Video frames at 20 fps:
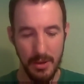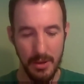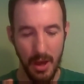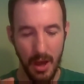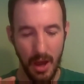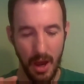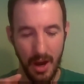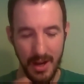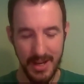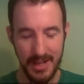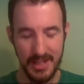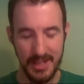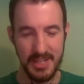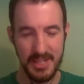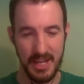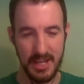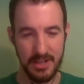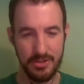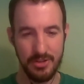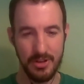
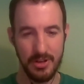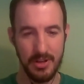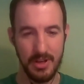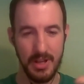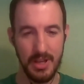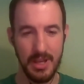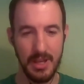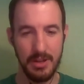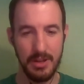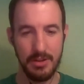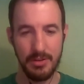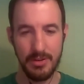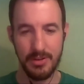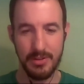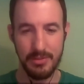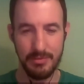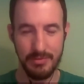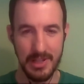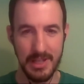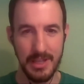architecture
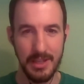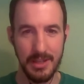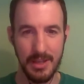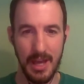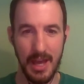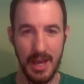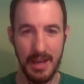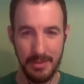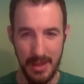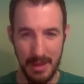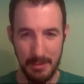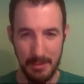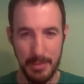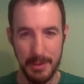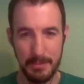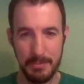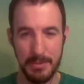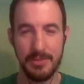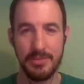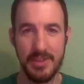iteratively, and
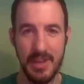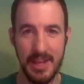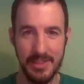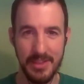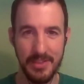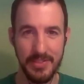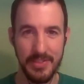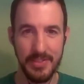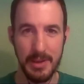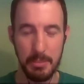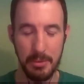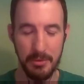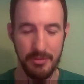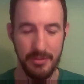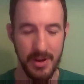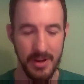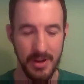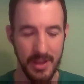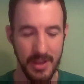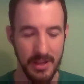people have said that they
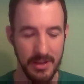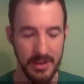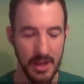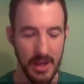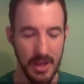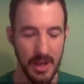prefer that,